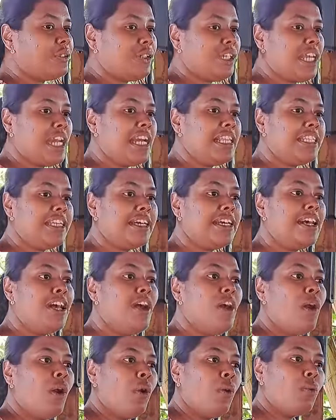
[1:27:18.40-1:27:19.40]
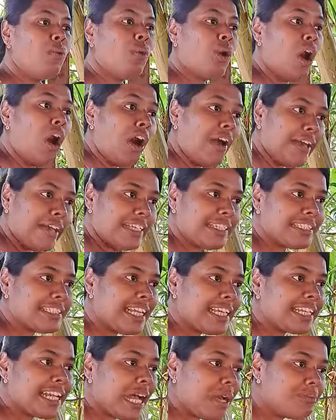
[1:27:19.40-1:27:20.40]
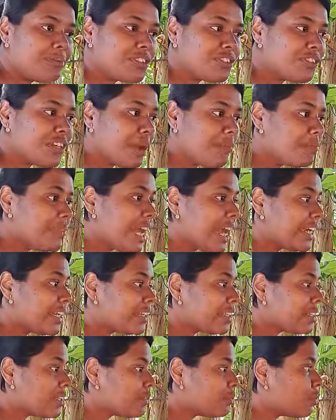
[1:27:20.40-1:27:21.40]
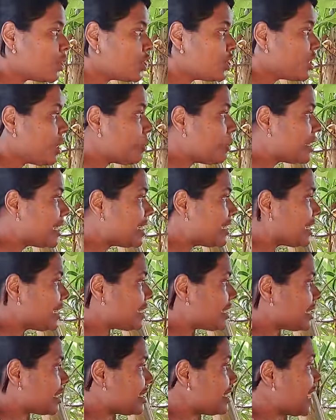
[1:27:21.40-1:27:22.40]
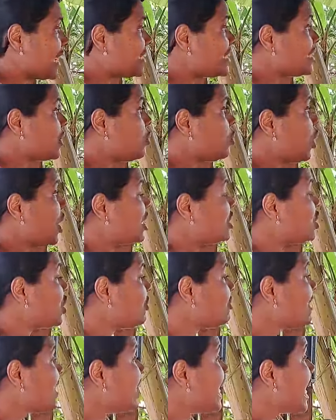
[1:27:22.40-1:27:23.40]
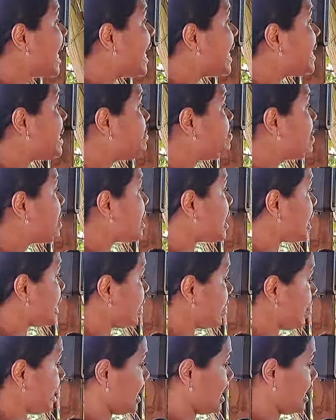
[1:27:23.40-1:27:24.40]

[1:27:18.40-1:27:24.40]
to hear the voice that comes from that what you're meditating. That's the voice of the enemy.